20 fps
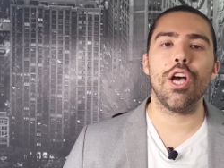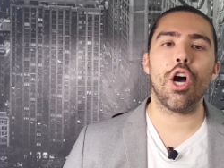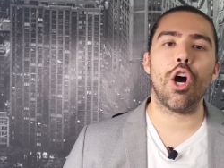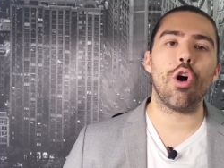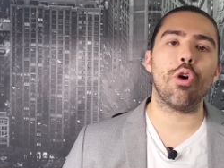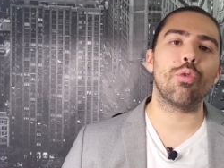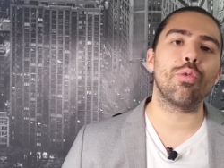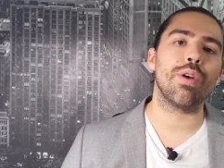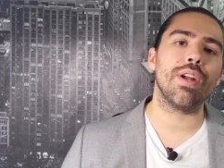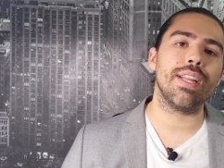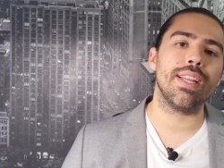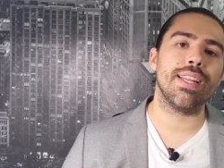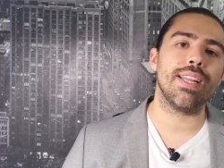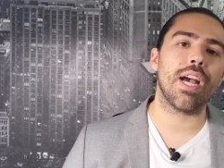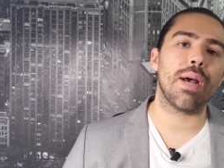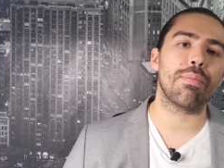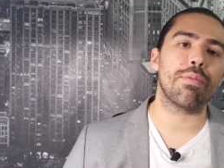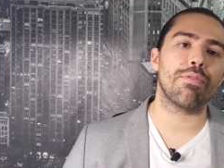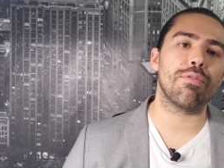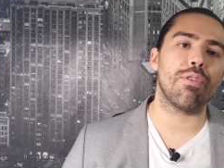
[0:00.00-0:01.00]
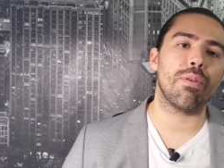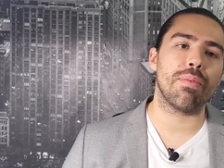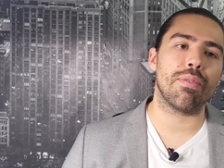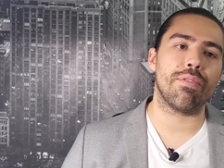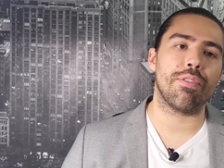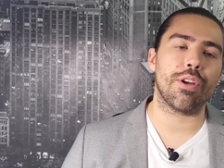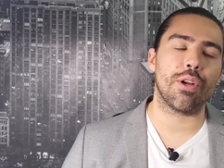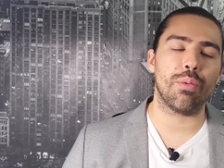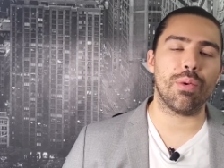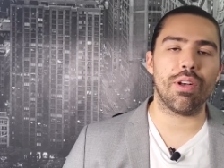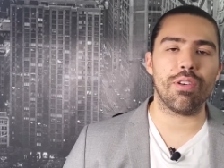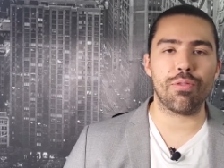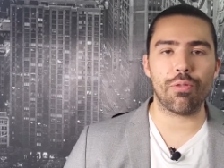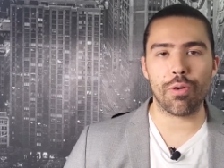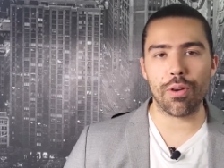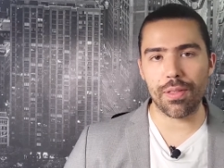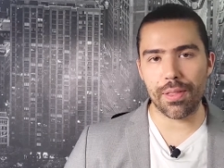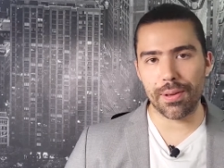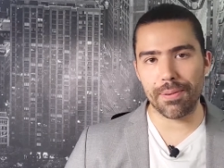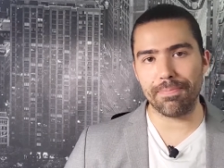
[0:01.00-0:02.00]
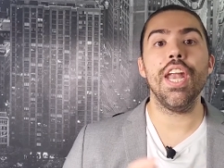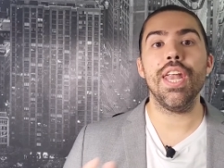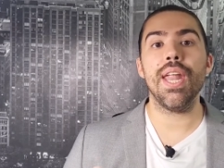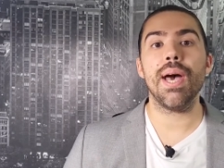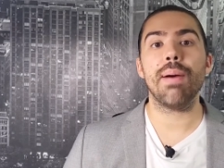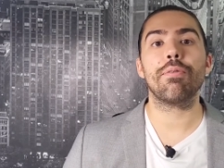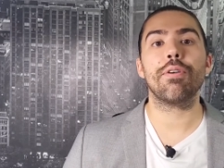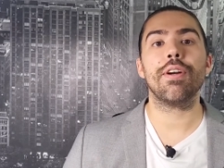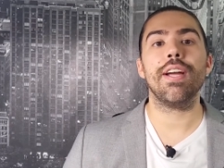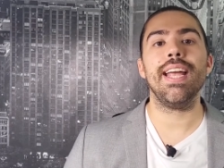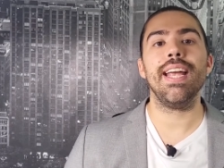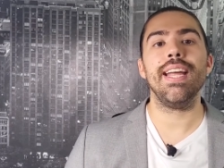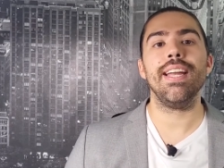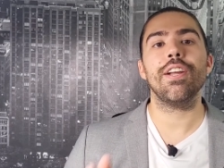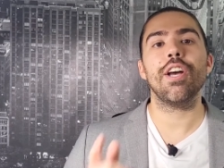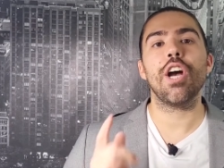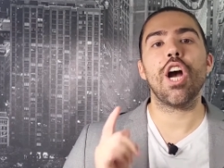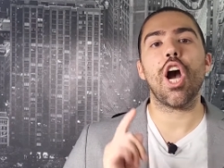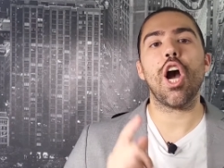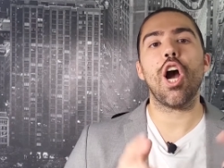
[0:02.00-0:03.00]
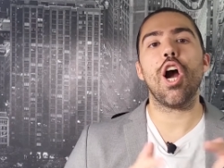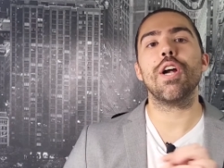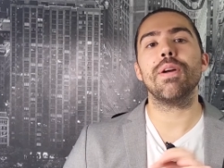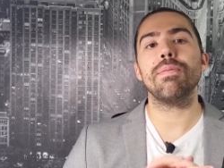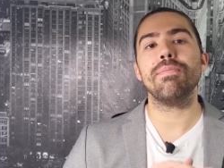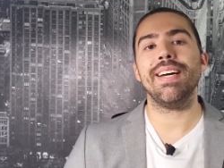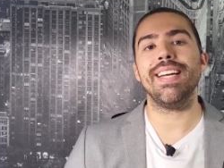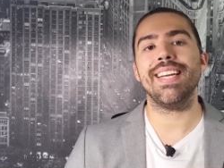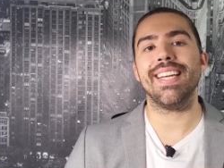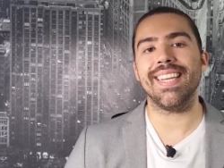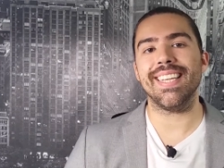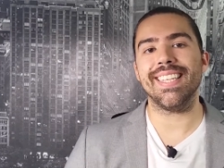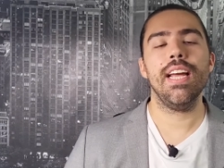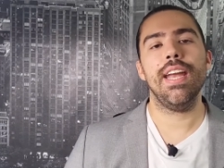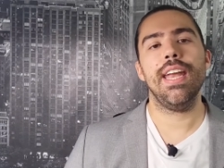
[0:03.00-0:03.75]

already not performing very well for them. Number eight, hard money.